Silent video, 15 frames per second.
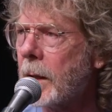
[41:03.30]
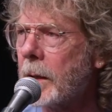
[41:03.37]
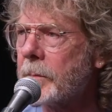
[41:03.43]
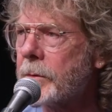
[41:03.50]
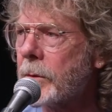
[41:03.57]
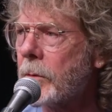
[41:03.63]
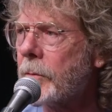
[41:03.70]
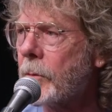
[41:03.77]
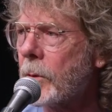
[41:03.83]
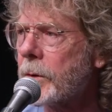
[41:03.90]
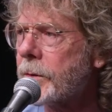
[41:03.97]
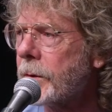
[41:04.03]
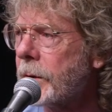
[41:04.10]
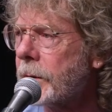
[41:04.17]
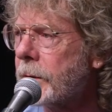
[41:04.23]
so
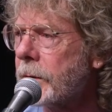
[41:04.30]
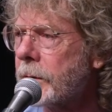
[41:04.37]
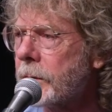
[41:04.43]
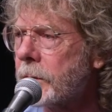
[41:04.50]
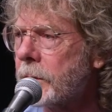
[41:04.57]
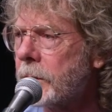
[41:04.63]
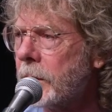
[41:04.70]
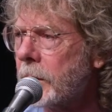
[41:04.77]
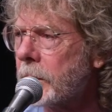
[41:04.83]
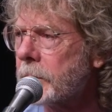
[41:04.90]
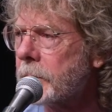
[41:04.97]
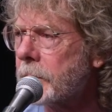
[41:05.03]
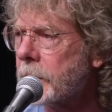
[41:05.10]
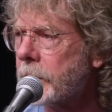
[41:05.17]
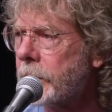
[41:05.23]
fortunate to,
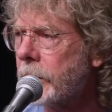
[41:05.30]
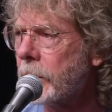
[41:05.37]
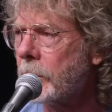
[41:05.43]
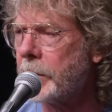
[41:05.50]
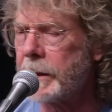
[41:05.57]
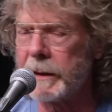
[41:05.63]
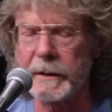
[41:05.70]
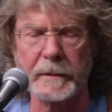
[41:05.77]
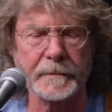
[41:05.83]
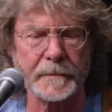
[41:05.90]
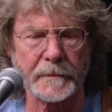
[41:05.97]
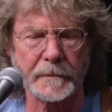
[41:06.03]
still be